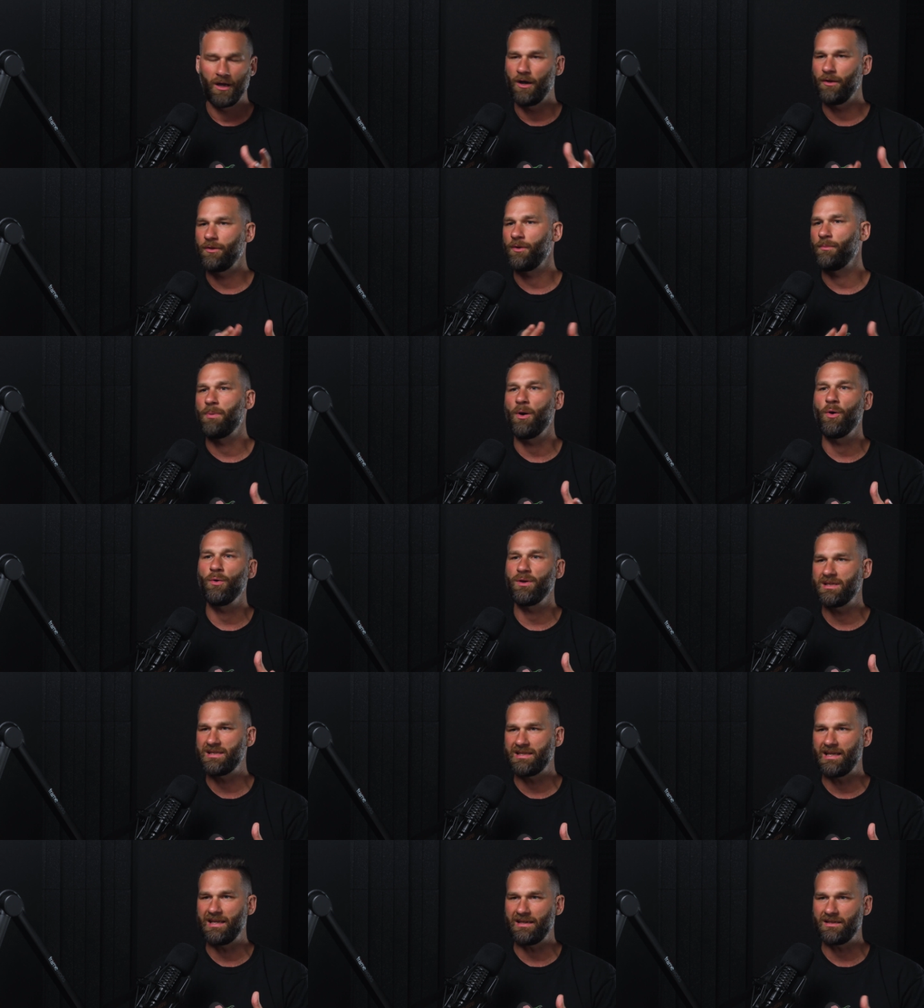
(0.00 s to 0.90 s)
other
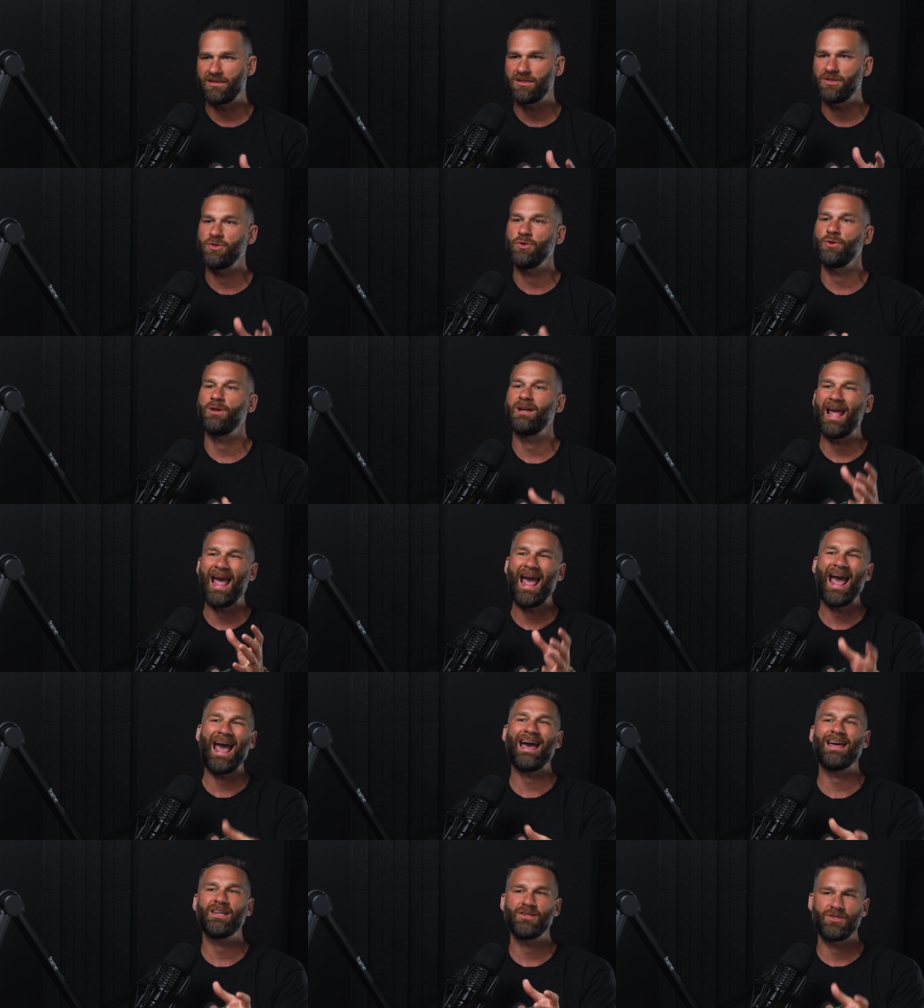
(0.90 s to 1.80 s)
bonus things that you could
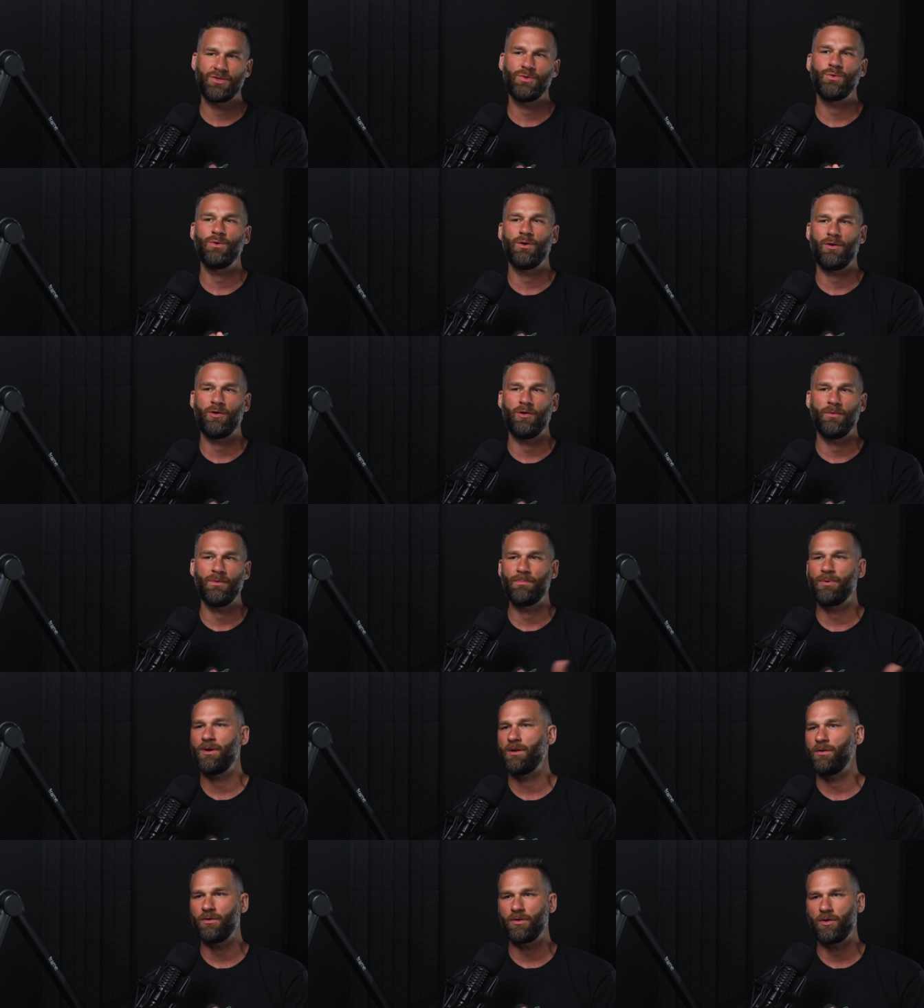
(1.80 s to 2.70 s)
add to a home that
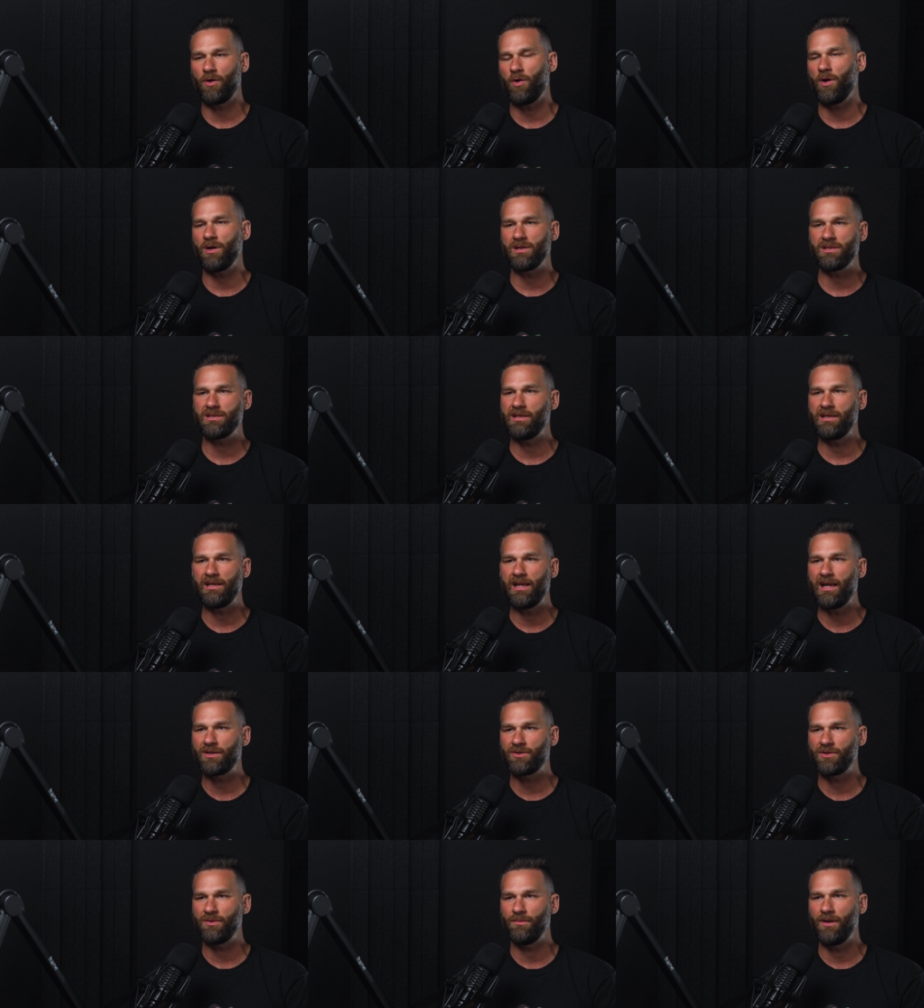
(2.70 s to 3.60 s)
probably don't cost any
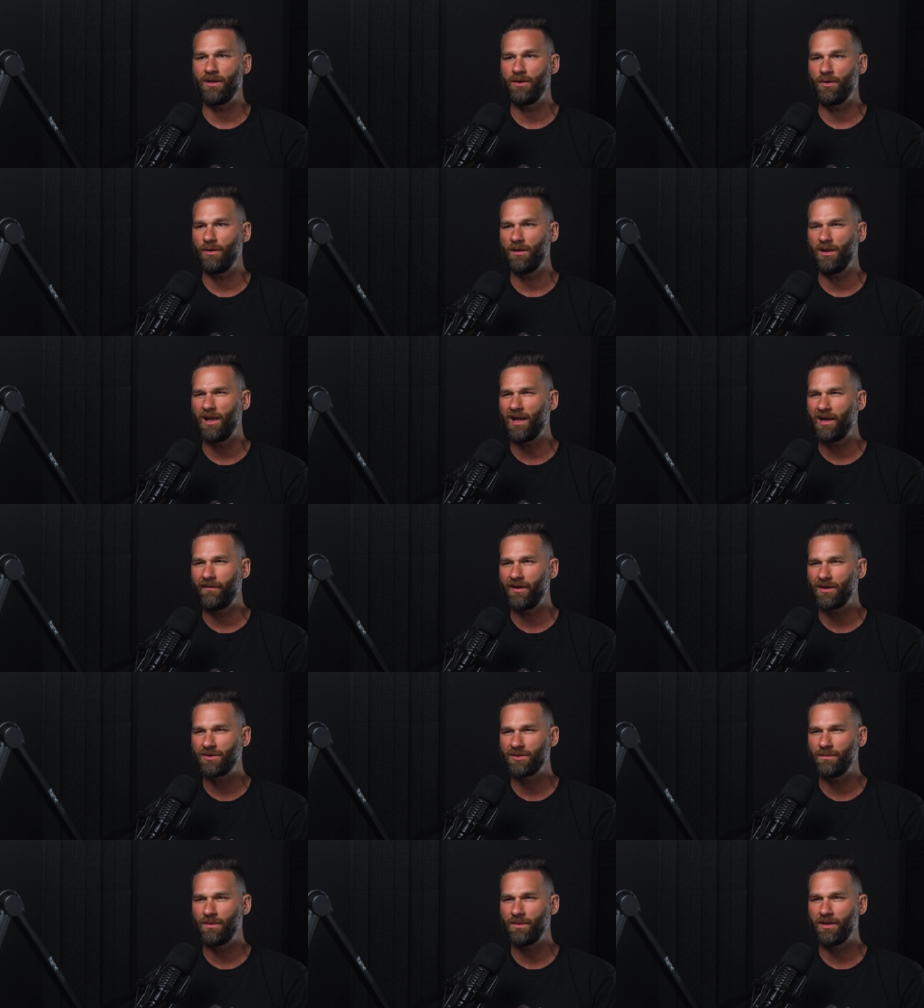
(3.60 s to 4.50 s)
extra money or a lot of
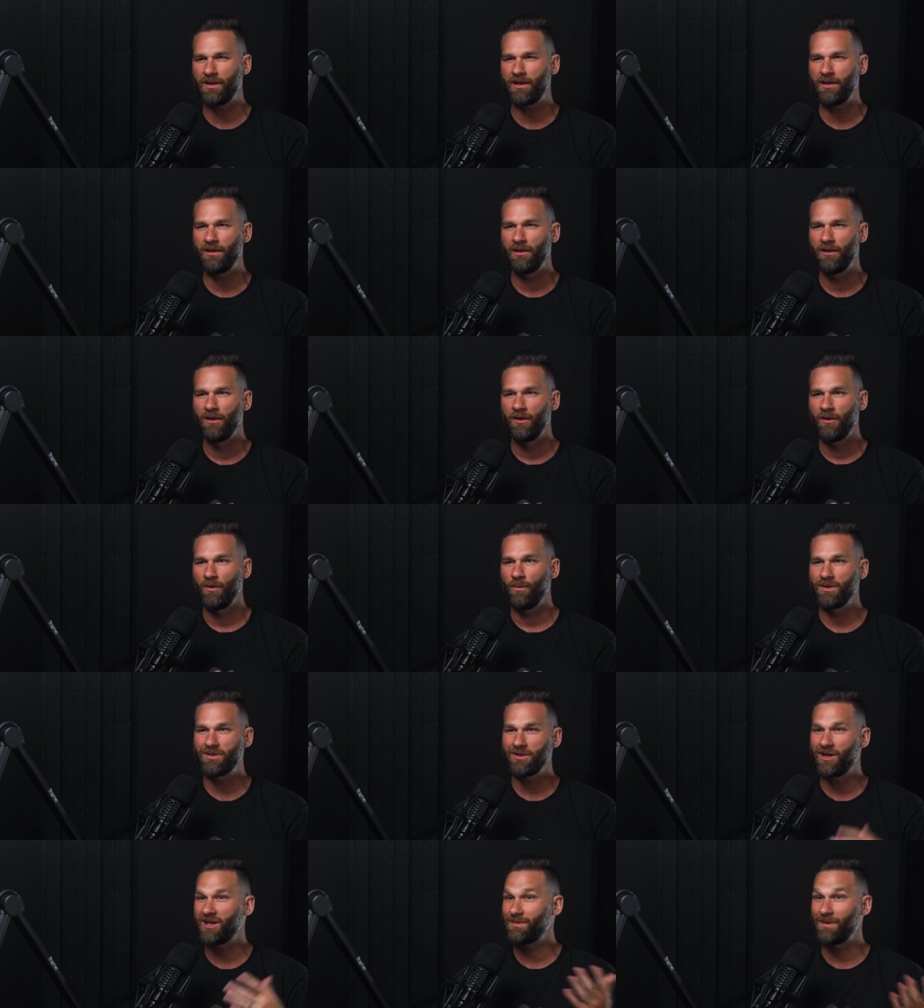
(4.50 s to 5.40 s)
extra money? We
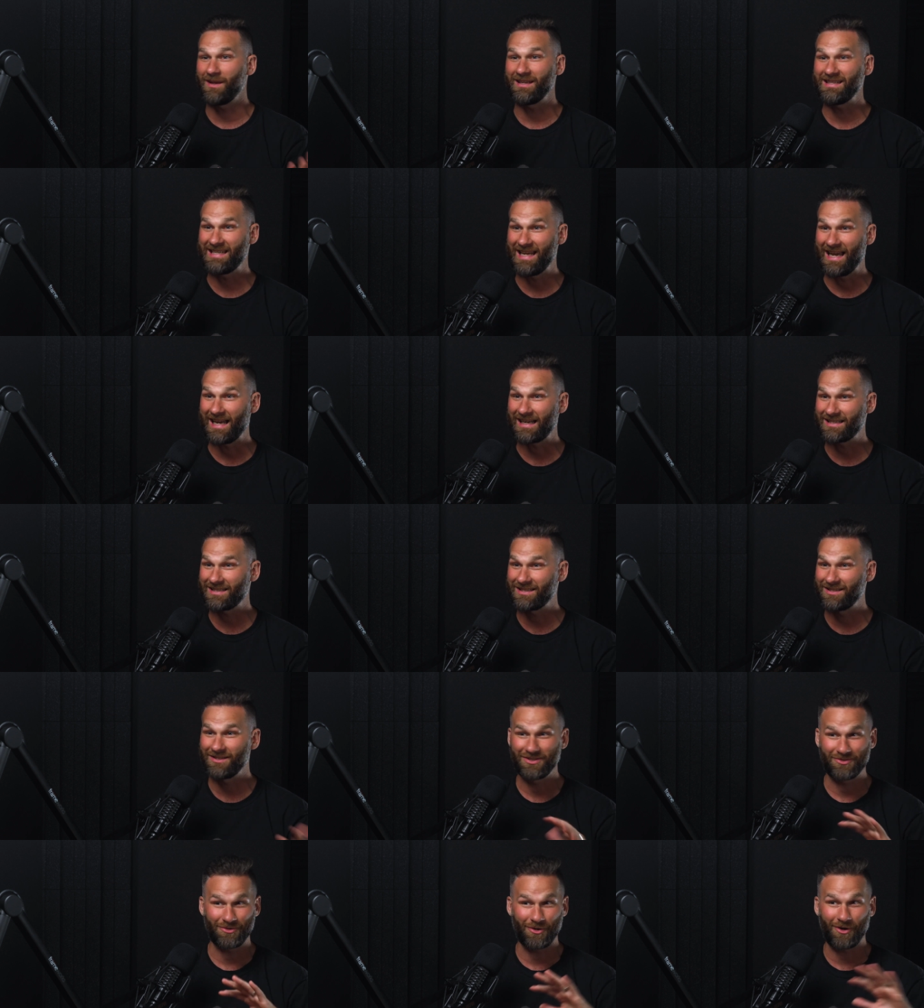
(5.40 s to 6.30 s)
talked about decks,
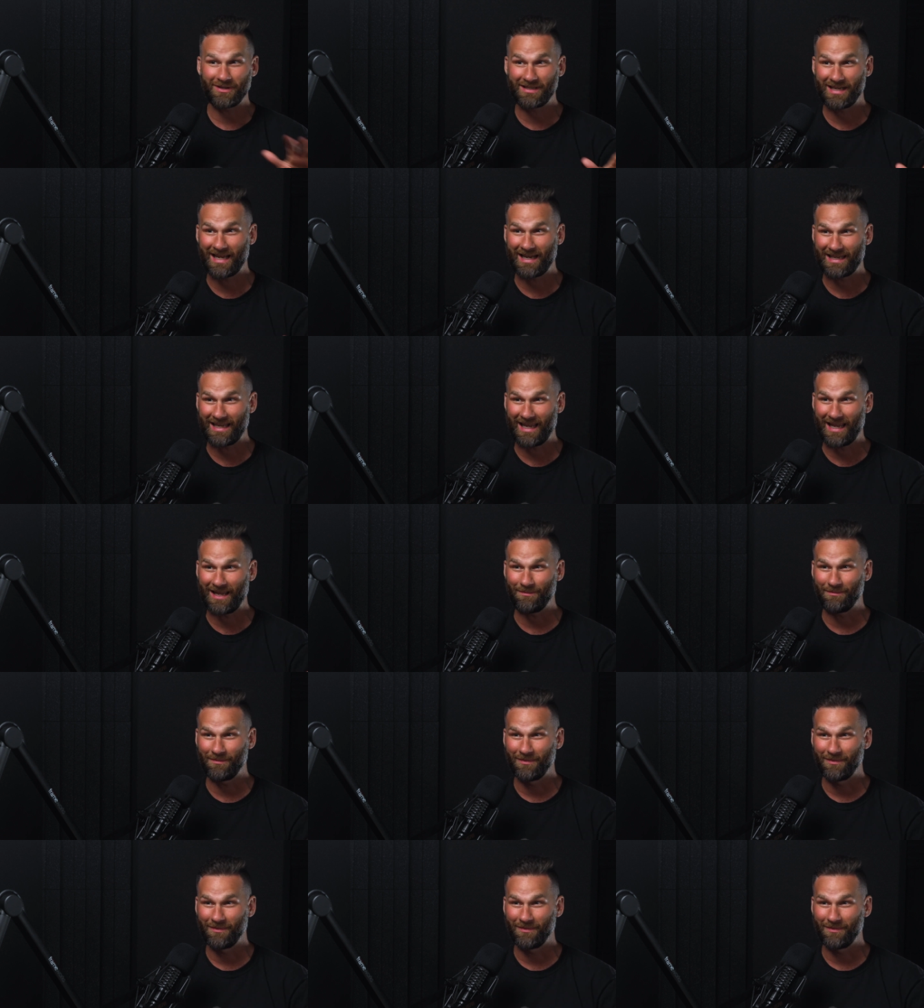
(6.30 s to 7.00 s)
strong deck game.